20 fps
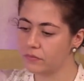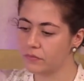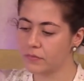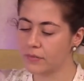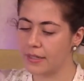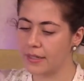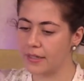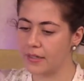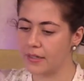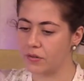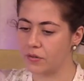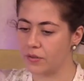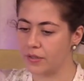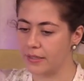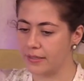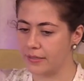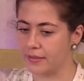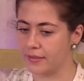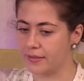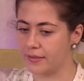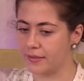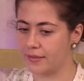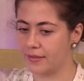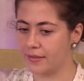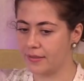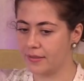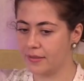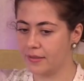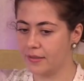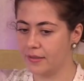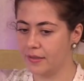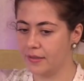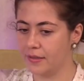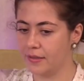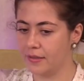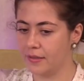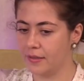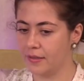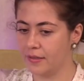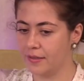and all this
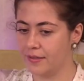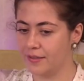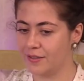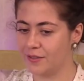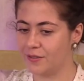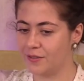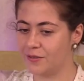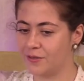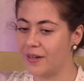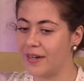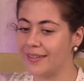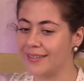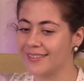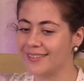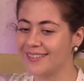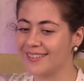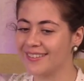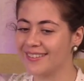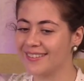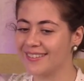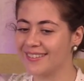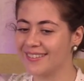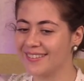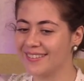stress